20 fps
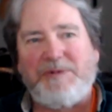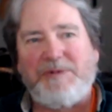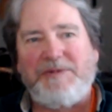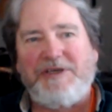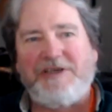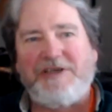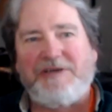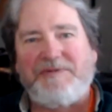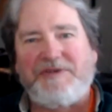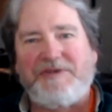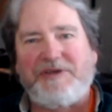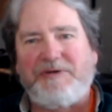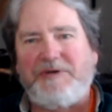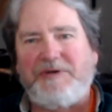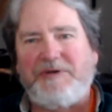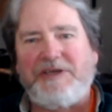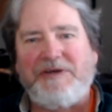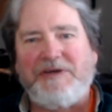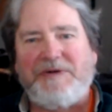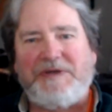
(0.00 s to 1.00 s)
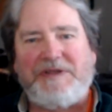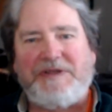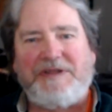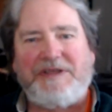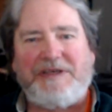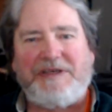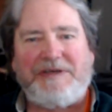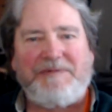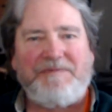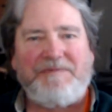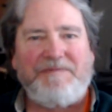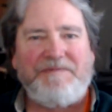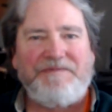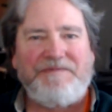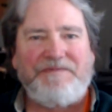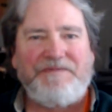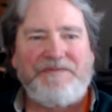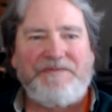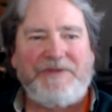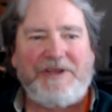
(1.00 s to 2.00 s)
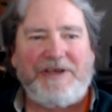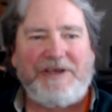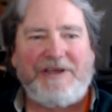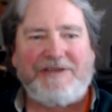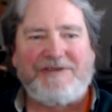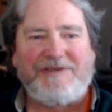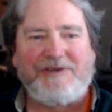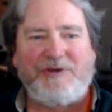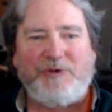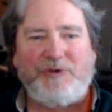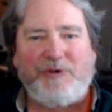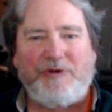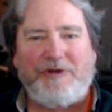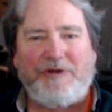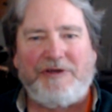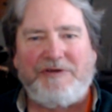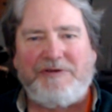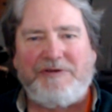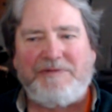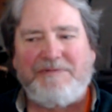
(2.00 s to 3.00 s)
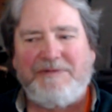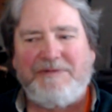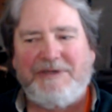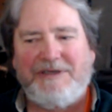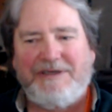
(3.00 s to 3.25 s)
become so ignorant they think it's cool to